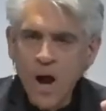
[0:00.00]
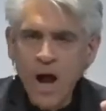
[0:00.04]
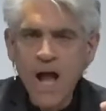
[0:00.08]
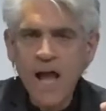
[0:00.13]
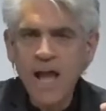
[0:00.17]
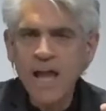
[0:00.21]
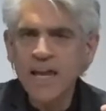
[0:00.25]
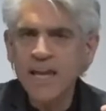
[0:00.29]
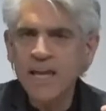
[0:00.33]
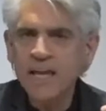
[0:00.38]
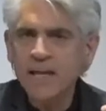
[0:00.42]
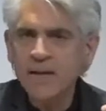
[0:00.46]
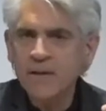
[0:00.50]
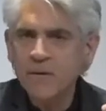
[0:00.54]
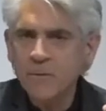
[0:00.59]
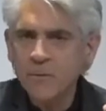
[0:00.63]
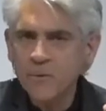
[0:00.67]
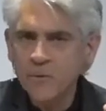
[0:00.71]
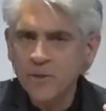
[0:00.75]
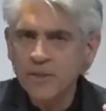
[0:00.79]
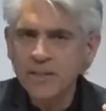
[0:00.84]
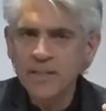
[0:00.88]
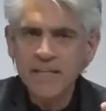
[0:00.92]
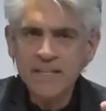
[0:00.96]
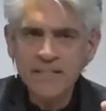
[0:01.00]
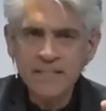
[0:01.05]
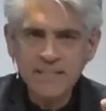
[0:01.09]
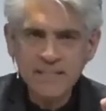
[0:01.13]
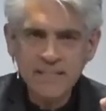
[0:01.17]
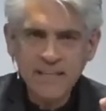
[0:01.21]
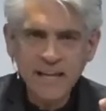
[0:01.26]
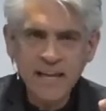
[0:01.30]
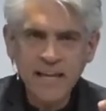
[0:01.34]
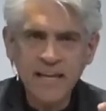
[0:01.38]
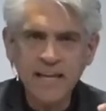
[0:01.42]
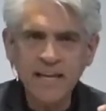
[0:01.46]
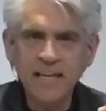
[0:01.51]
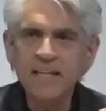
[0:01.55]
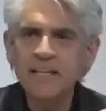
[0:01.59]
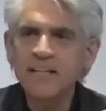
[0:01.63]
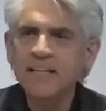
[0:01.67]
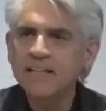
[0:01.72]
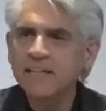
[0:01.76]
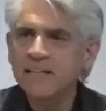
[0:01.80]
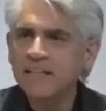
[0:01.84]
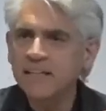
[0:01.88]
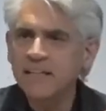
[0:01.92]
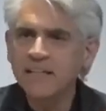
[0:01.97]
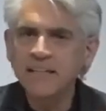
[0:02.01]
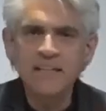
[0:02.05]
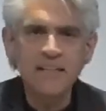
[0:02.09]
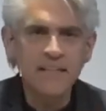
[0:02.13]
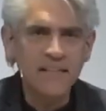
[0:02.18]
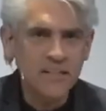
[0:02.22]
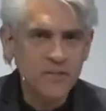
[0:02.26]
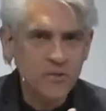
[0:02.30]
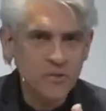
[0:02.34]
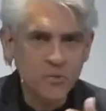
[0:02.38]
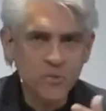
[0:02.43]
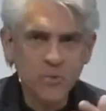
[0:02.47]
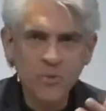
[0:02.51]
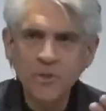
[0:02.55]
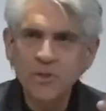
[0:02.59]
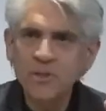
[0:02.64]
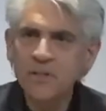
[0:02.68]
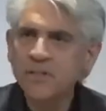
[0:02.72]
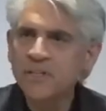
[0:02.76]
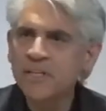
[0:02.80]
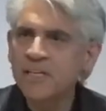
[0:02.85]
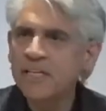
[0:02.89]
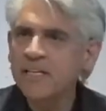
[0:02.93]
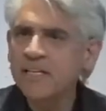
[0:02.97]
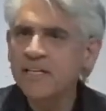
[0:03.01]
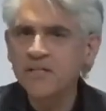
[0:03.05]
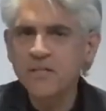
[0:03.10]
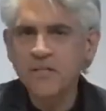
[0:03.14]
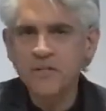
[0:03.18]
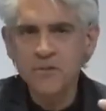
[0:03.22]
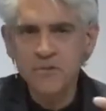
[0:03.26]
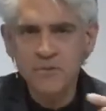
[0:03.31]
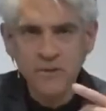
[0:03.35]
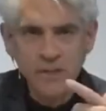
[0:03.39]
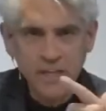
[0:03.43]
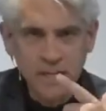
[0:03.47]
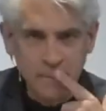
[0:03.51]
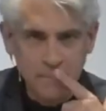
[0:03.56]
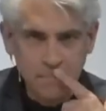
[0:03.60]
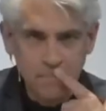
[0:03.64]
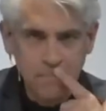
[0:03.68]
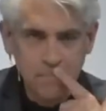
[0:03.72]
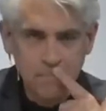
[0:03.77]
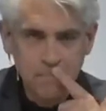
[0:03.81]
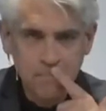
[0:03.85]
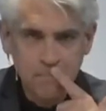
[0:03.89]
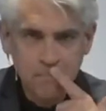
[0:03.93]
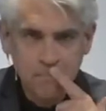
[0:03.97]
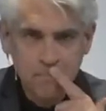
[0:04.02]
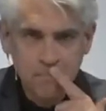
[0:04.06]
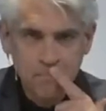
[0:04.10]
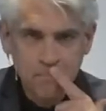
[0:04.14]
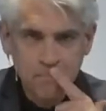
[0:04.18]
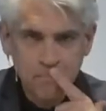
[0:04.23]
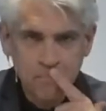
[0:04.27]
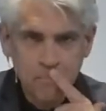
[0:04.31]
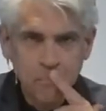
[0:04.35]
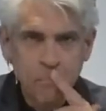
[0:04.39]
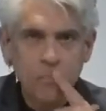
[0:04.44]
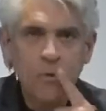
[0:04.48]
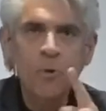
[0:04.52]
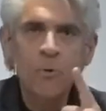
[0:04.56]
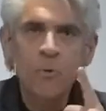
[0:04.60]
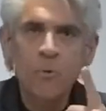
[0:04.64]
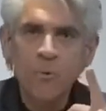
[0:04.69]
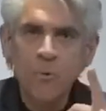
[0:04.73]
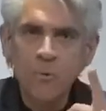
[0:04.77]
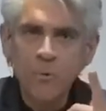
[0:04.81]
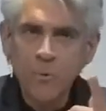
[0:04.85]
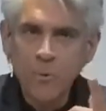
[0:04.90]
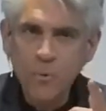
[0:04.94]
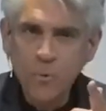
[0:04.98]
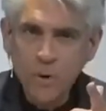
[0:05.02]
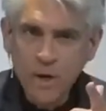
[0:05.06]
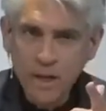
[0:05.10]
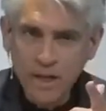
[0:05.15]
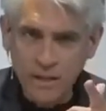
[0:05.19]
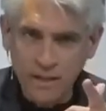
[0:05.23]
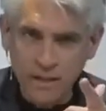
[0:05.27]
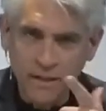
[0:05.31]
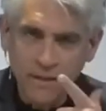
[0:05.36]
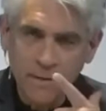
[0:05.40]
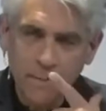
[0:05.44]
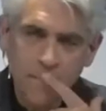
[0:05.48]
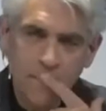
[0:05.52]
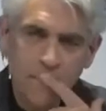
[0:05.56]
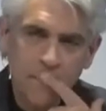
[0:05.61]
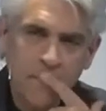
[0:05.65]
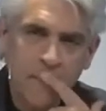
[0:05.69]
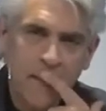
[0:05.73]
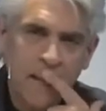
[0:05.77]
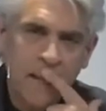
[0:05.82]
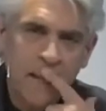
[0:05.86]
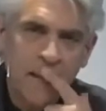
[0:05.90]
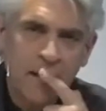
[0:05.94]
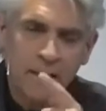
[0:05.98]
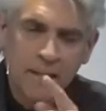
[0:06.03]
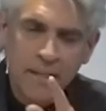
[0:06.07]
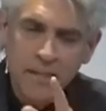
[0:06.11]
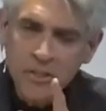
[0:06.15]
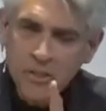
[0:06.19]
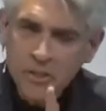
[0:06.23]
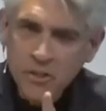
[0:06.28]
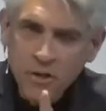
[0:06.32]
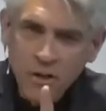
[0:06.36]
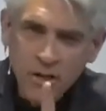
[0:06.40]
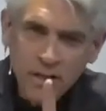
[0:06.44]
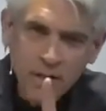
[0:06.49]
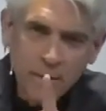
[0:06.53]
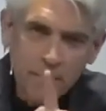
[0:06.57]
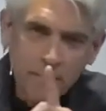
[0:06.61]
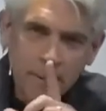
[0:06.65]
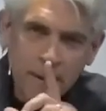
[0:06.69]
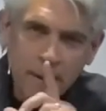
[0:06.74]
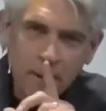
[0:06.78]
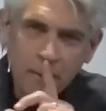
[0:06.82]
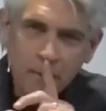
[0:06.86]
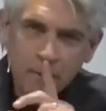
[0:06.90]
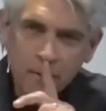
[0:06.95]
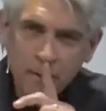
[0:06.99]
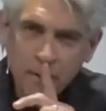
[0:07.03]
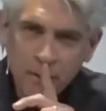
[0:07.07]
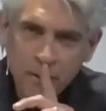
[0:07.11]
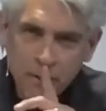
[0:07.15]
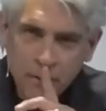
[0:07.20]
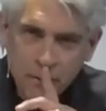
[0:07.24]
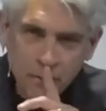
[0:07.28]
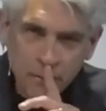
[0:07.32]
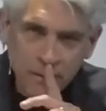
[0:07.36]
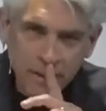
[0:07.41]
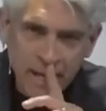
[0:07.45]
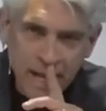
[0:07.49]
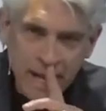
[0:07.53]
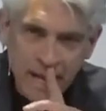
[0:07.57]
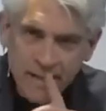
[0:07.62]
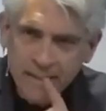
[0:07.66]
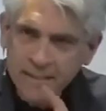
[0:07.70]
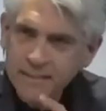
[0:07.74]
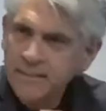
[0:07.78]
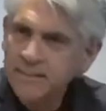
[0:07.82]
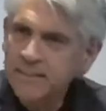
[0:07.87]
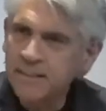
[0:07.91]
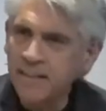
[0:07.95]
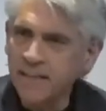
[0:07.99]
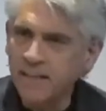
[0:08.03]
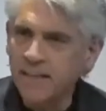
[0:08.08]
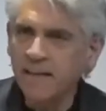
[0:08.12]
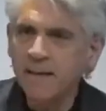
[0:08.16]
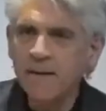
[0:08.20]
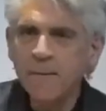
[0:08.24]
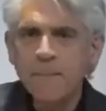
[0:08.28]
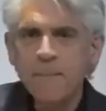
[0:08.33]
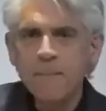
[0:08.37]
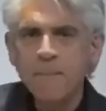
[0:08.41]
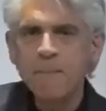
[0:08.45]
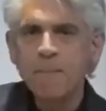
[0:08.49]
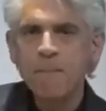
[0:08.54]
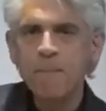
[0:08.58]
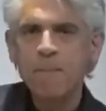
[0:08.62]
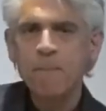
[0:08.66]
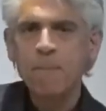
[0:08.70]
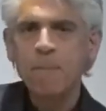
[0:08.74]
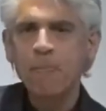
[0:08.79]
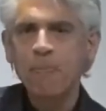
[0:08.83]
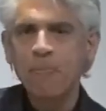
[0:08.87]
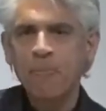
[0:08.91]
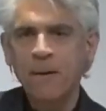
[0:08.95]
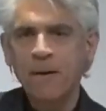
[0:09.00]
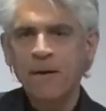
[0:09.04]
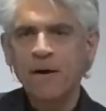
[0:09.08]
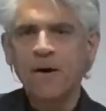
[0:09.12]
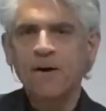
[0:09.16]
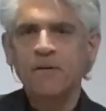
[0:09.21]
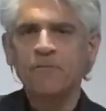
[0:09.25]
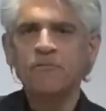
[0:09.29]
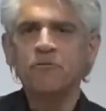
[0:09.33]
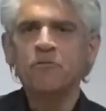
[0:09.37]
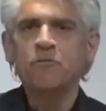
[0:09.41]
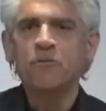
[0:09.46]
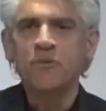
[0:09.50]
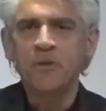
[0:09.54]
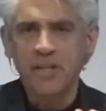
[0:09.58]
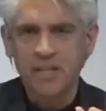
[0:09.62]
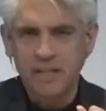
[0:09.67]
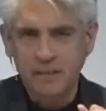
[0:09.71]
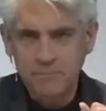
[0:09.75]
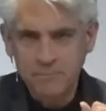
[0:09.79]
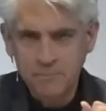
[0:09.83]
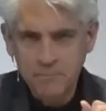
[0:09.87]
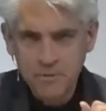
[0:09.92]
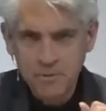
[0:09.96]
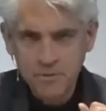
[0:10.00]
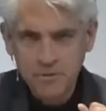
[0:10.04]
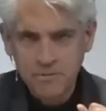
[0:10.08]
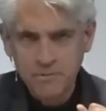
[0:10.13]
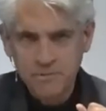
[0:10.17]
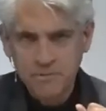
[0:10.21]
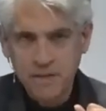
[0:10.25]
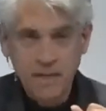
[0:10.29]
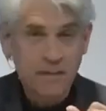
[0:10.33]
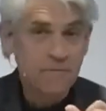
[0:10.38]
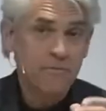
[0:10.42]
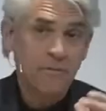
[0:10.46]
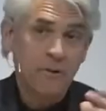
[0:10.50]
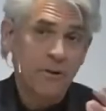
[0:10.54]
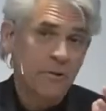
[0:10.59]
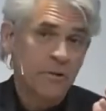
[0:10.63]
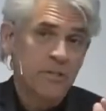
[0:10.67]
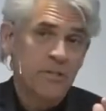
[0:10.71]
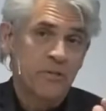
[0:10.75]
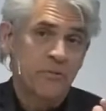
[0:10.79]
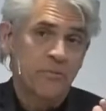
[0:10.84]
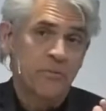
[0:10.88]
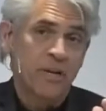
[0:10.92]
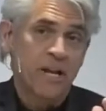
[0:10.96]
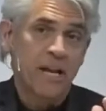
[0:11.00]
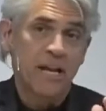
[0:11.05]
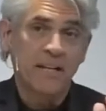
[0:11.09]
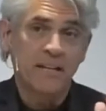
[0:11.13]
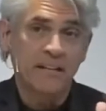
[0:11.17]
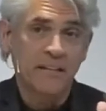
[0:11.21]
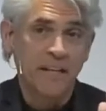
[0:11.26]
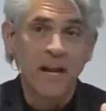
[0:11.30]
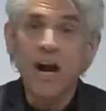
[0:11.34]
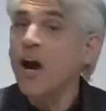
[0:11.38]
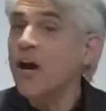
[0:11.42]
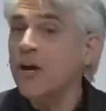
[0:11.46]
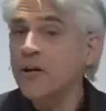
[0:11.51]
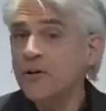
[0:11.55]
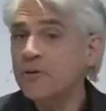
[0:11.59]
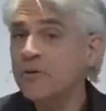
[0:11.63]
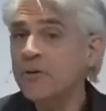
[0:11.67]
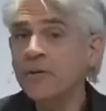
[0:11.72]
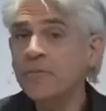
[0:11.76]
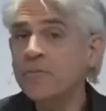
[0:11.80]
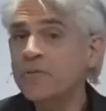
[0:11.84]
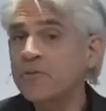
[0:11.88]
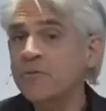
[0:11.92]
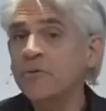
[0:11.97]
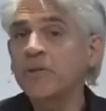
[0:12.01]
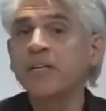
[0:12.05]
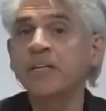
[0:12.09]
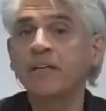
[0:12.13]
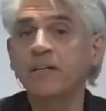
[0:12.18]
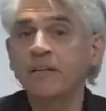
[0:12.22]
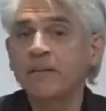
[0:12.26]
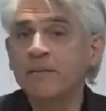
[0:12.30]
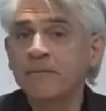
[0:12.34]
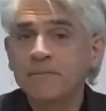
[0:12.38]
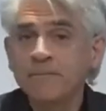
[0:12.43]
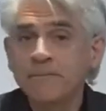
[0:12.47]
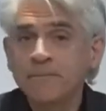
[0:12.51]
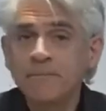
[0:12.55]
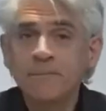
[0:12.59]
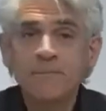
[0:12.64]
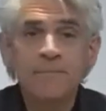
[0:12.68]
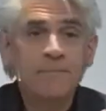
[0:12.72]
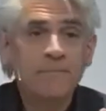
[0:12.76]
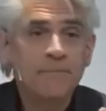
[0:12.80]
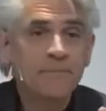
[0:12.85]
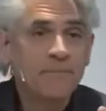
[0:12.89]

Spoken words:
why would they say that this world is a dream? Well, let's talk about the reality of dreams, if there is a reality. Are dreams real?